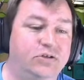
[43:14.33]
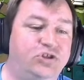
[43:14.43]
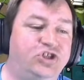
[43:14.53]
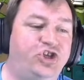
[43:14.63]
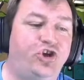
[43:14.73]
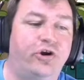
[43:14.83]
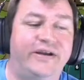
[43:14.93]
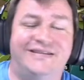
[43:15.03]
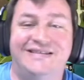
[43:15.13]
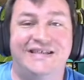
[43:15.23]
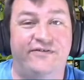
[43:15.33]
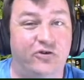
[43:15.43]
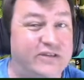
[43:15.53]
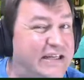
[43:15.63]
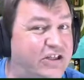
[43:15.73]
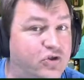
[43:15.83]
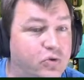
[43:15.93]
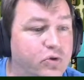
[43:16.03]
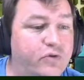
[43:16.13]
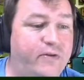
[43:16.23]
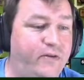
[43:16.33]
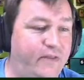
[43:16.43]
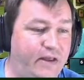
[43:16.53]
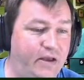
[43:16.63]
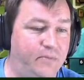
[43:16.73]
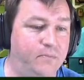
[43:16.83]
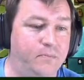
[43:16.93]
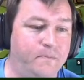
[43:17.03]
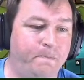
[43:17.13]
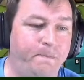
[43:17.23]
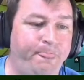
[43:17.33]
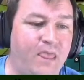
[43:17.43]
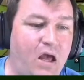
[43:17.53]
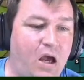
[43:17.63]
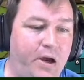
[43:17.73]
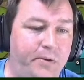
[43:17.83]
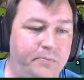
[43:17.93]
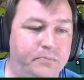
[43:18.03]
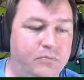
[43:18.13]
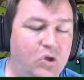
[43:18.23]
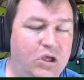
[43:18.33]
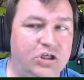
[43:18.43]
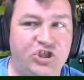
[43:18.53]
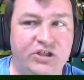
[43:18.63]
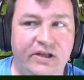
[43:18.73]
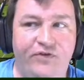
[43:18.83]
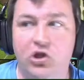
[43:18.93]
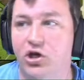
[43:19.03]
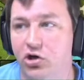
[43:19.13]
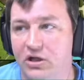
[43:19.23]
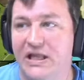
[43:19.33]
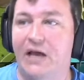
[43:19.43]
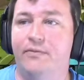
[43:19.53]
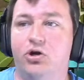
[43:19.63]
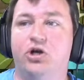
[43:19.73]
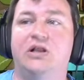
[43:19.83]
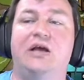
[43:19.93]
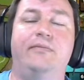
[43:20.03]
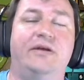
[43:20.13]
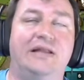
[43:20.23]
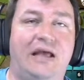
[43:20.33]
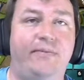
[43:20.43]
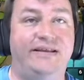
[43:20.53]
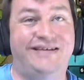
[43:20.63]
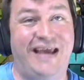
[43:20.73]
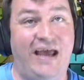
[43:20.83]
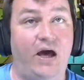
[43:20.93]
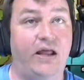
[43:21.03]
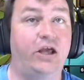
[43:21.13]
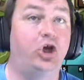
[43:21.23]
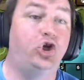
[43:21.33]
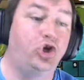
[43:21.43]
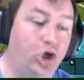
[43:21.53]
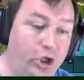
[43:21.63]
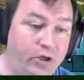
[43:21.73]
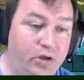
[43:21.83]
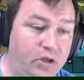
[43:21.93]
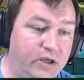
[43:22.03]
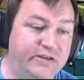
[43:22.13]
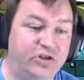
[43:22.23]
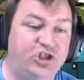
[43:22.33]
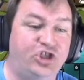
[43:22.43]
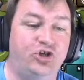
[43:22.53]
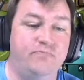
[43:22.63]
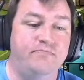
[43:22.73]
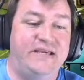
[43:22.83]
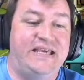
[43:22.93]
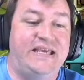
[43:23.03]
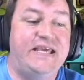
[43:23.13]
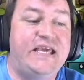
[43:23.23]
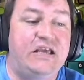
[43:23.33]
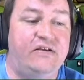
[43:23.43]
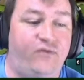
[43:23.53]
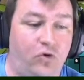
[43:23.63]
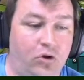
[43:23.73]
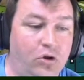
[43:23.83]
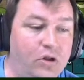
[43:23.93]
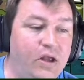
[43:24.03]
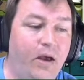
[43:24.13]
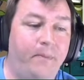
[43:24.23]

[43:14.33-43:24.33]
She's curious to see if there's any truth to them. If you look at her alignment is chaotic good, so she shouldn't be evil.